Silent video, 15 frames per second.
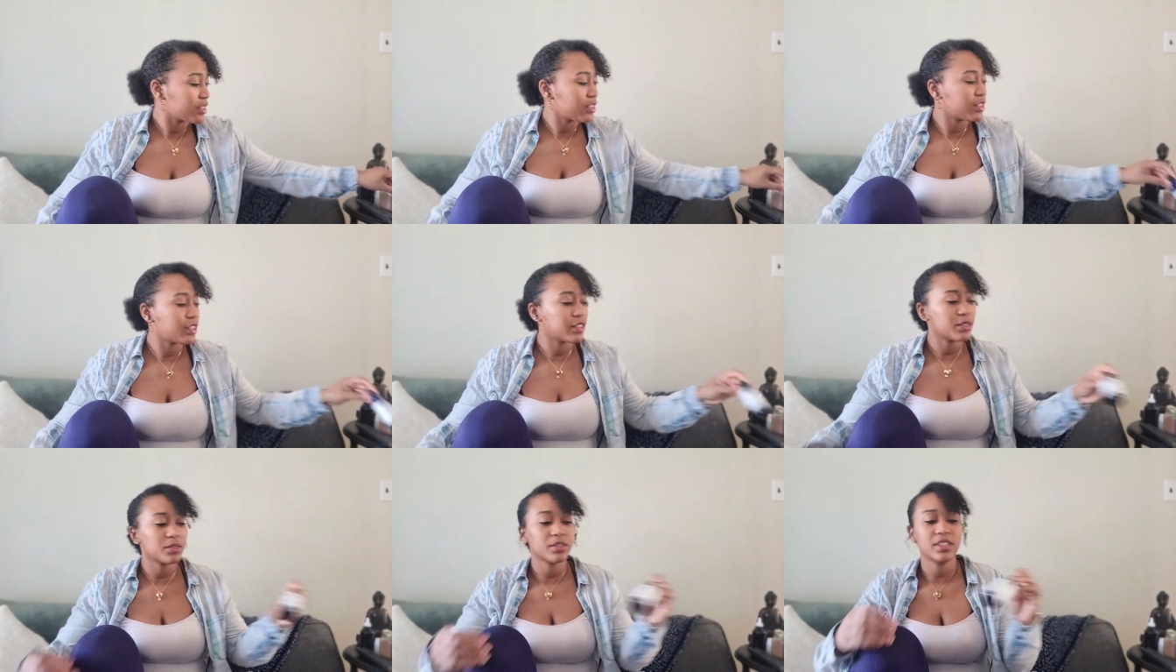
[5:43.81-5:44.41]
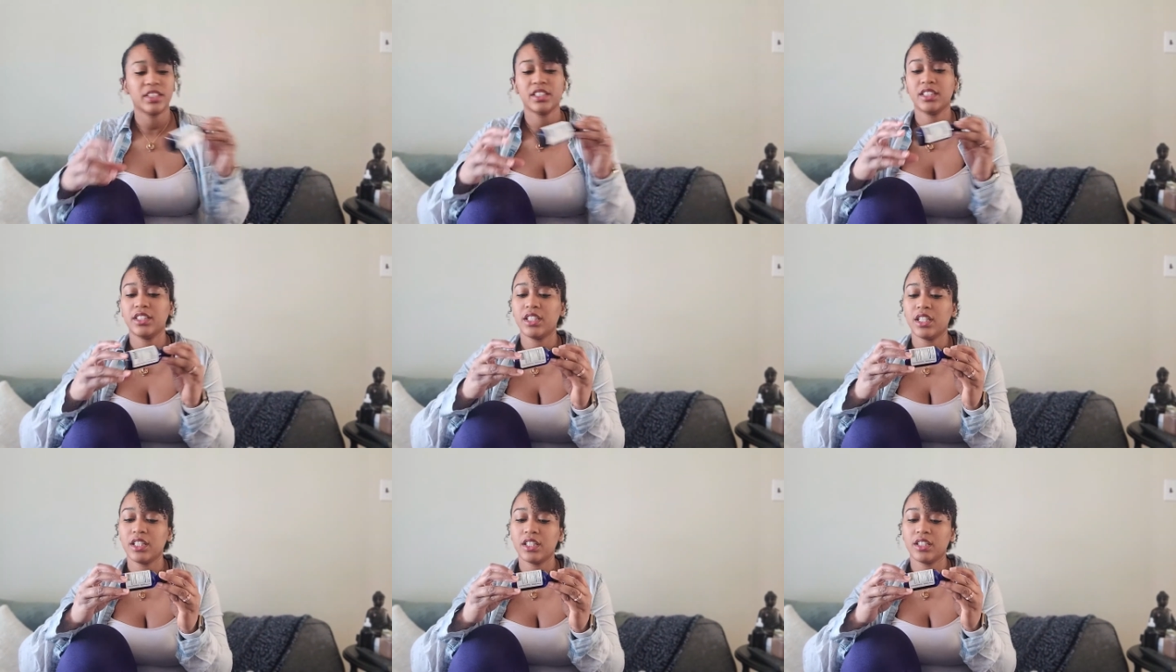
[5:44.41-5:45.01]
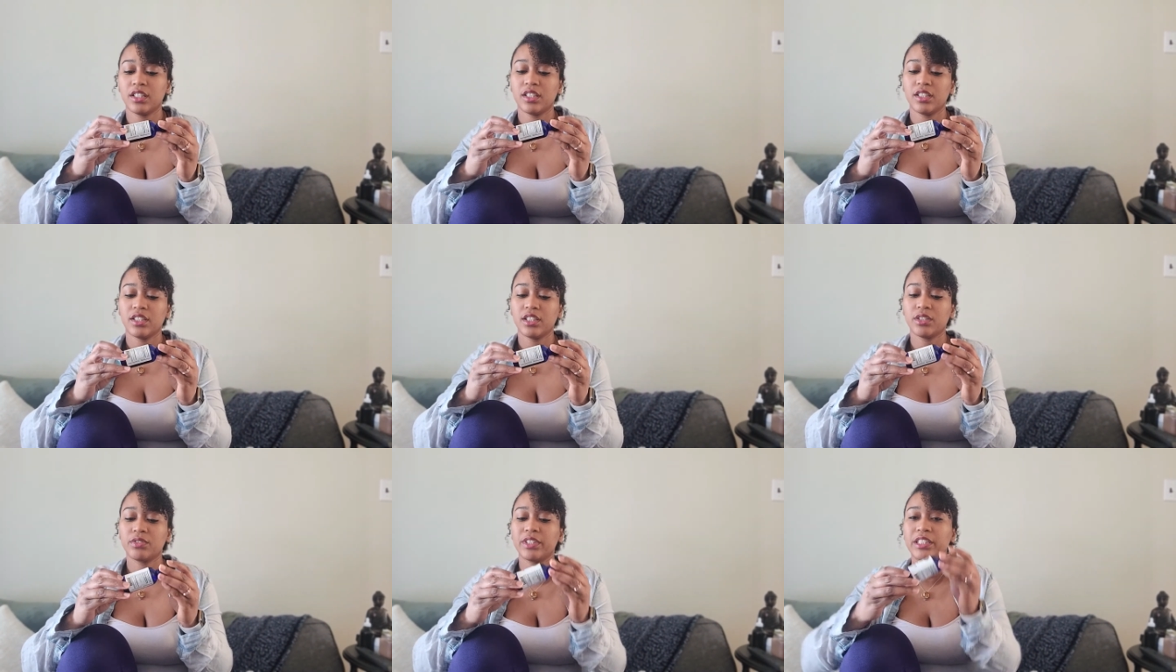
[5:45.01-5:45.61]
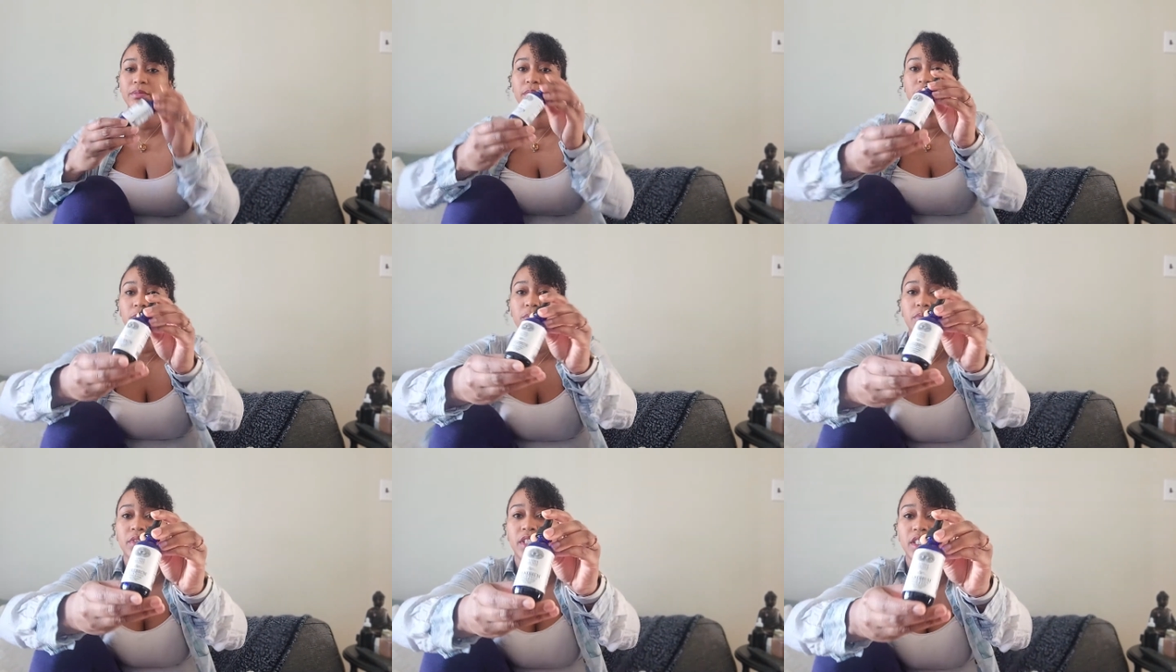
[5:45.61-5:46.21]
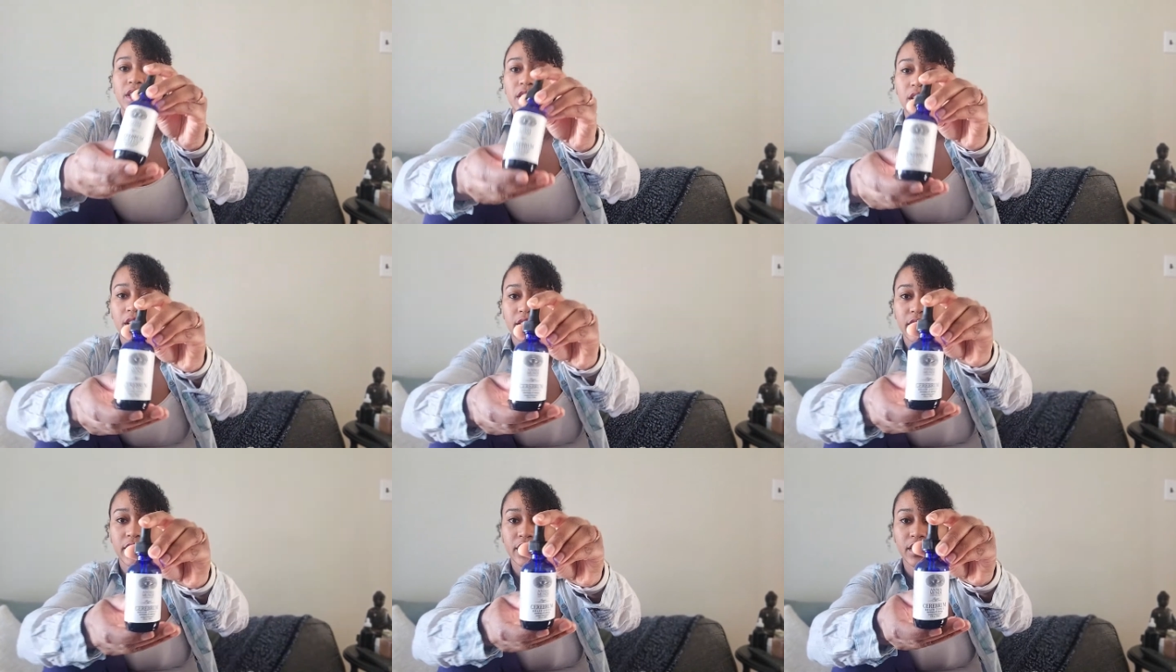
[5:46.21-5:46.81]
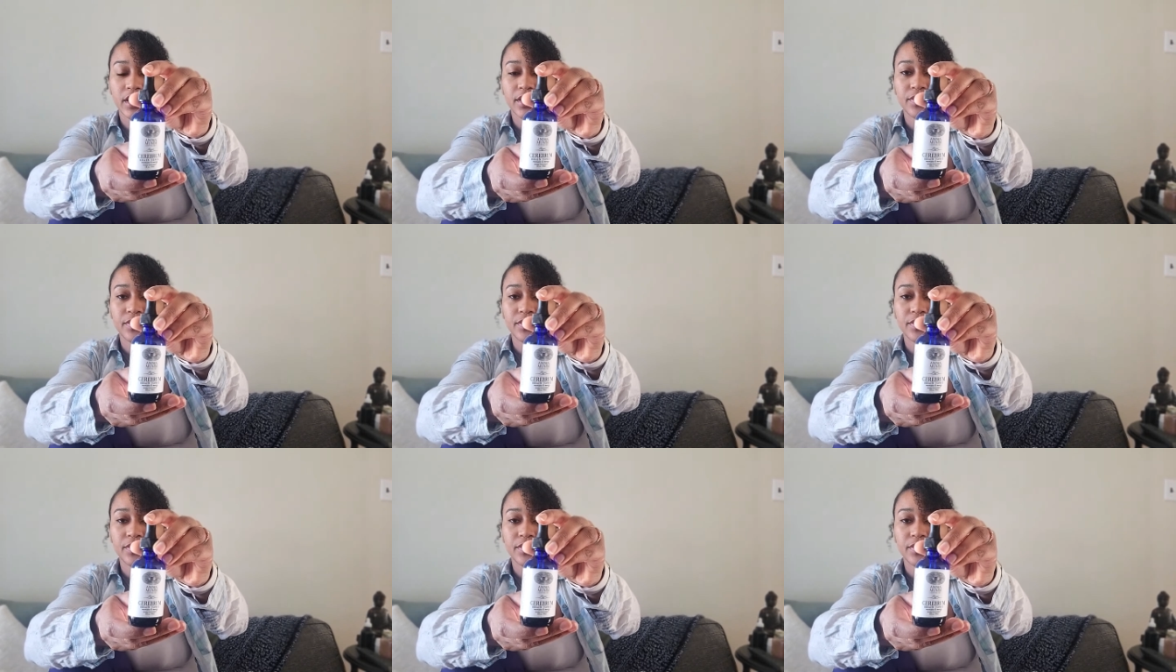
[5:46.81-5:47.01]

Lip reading: So the Cerebrum Brain Tonic.